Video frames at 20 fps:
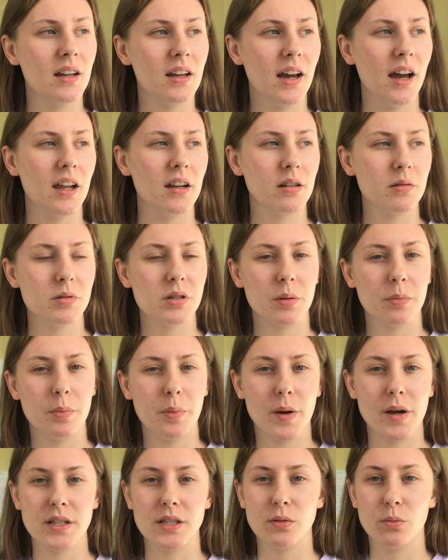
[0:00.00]
And I'm the type of
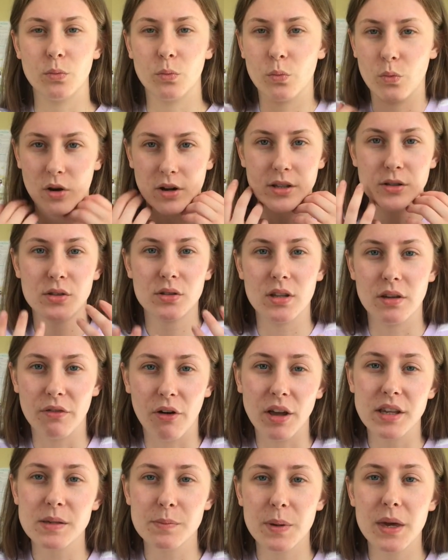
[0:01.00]
person where if
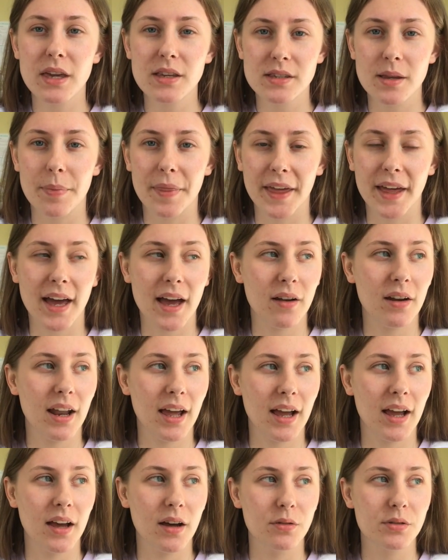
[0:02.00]
I speak something out
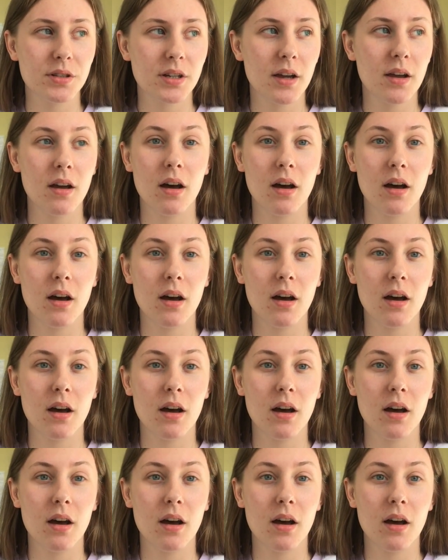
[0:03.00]
loud,